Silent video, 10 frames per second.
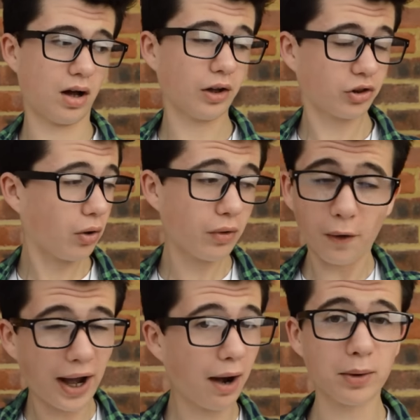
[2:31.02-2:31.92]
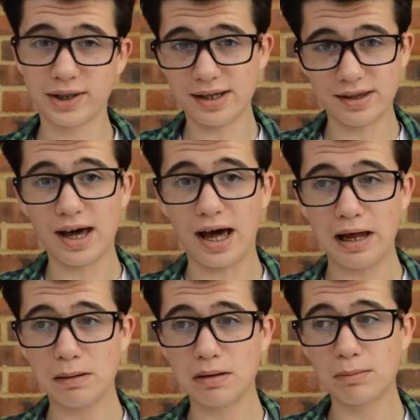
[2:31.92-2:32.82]
I don't know how I did
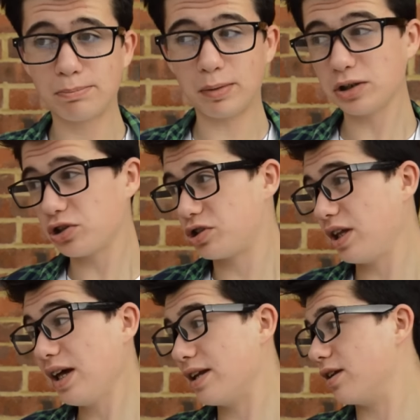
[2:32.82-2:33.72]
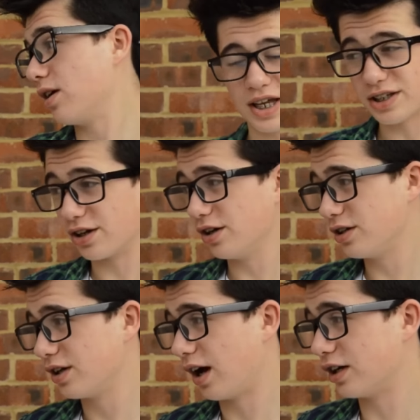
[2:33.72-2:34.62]
that, but I just did. That's
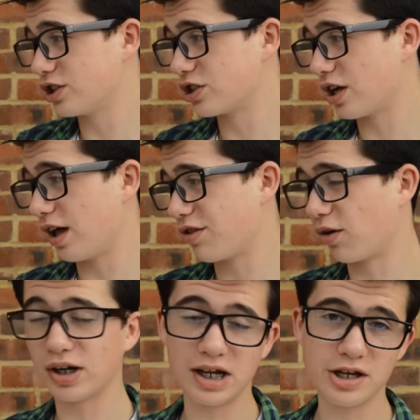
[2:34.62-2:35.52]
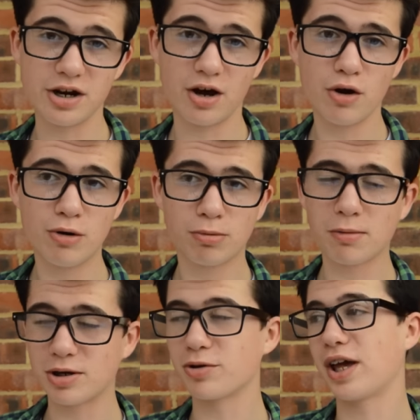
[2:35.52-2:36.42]
good. I just thought I'd let you know.
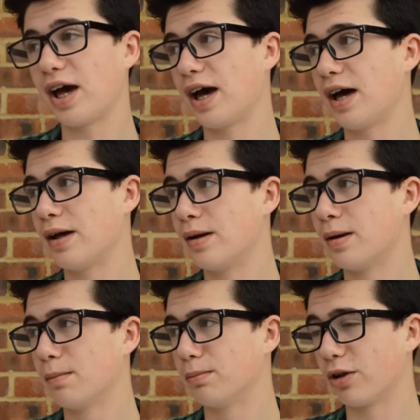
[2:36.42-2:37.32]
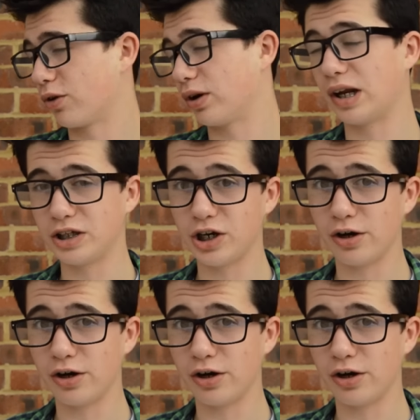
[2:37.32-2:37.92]
Probably don't care, but I thought I'd let you